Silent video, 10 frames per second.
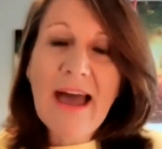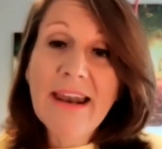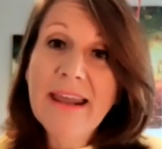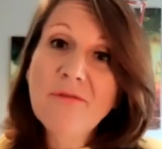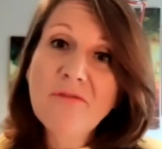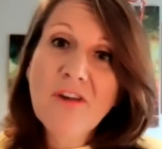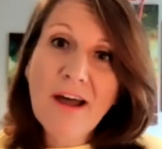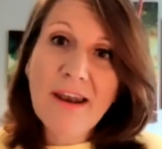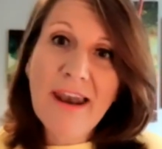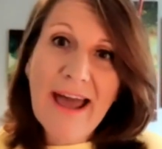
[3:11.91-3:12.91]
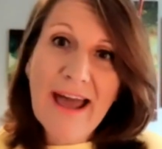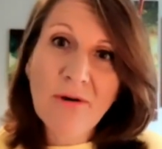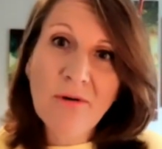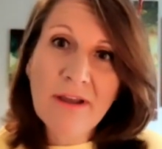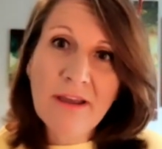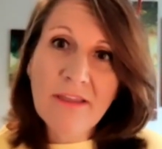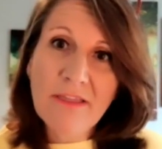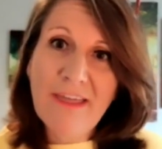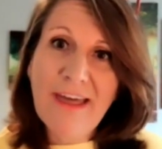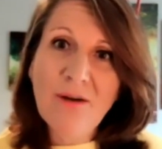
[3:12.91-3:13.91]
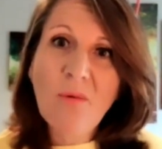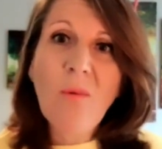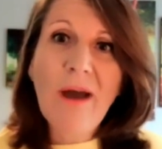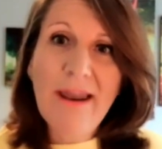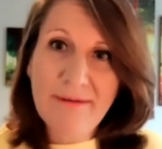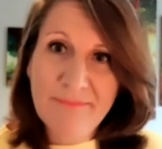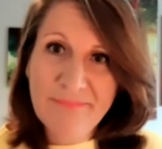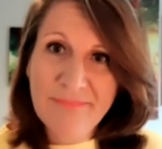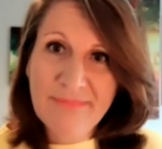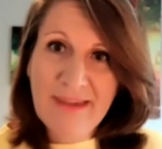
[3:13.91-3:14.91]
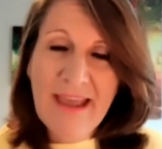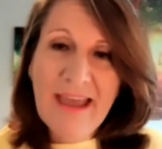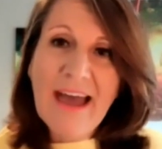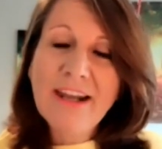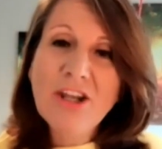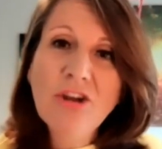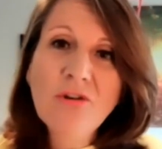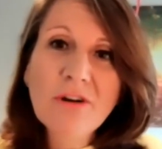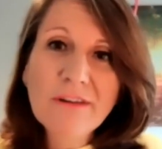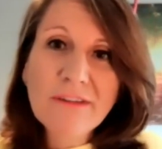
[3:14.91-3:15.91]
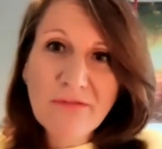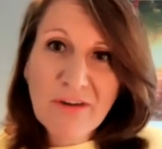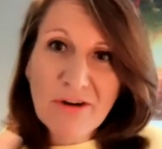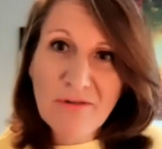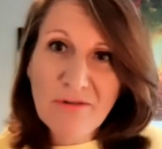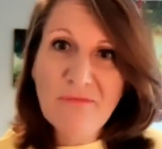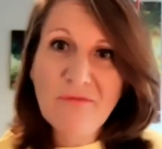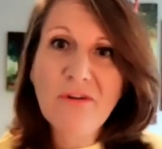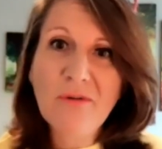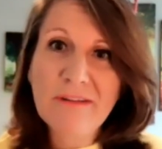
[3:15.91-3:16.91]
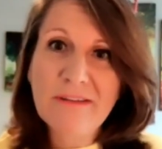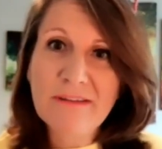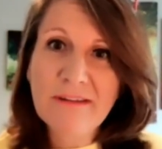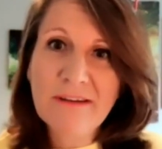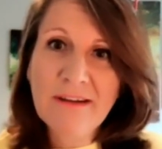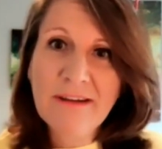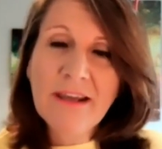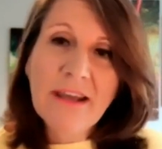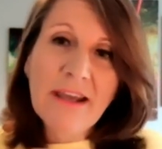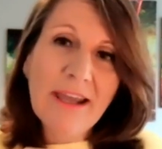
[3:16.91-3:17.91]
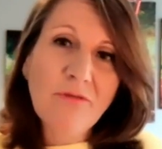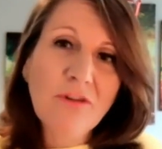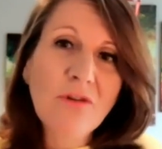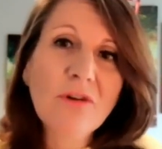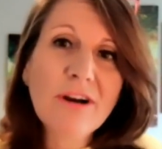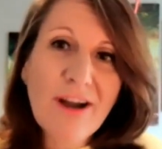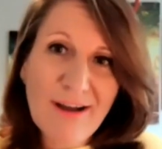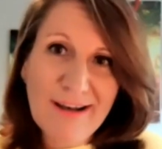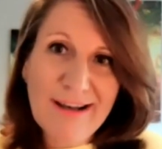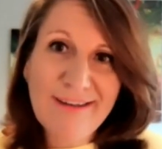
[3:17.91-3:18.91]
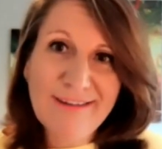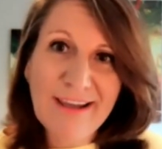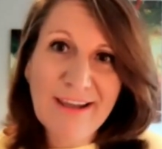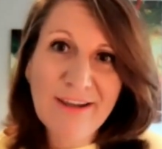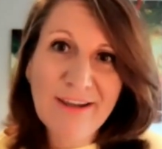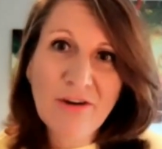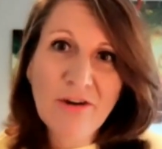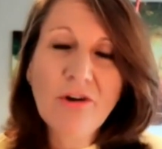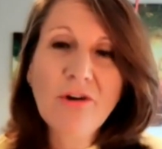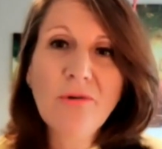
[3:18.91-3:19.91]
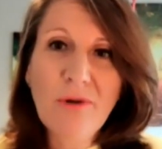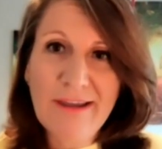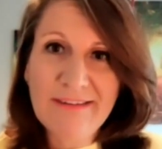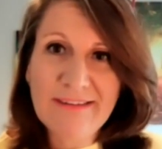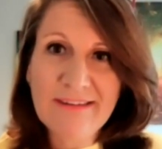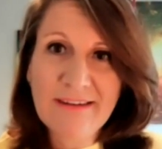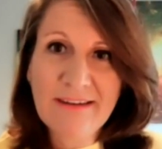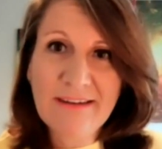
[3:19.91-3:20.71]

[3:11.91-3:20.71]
And if not now, then when? And in your sphere of influence, if you're not leading, who is?